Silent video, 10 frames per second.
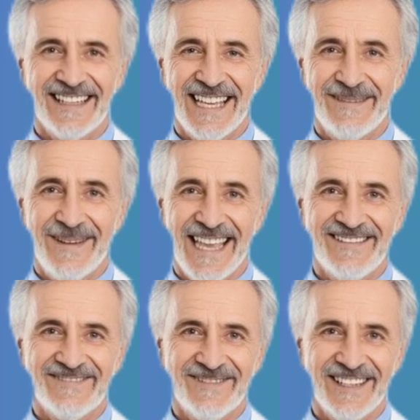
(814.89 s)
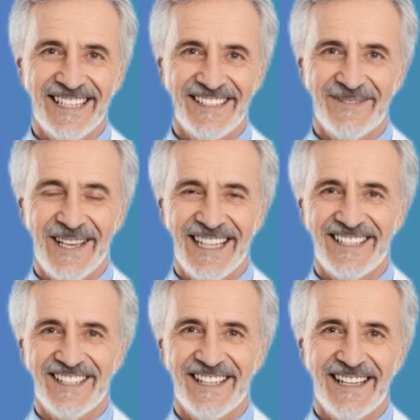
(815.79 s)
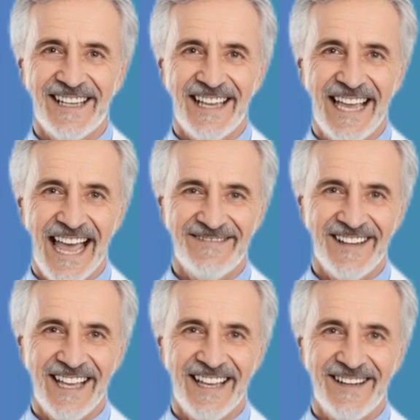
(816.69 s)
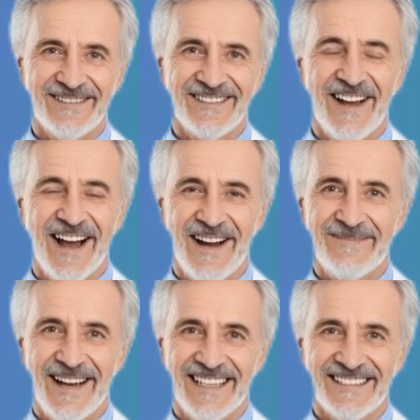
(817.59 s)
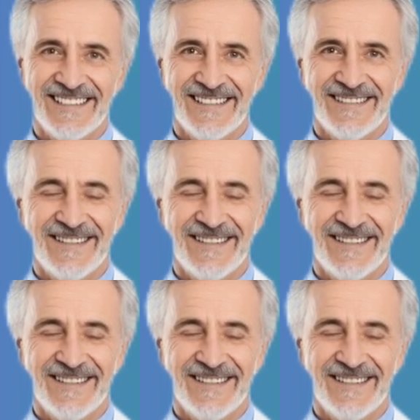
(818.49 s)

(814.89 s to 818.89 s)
and pain-free as you age, avocados are a must.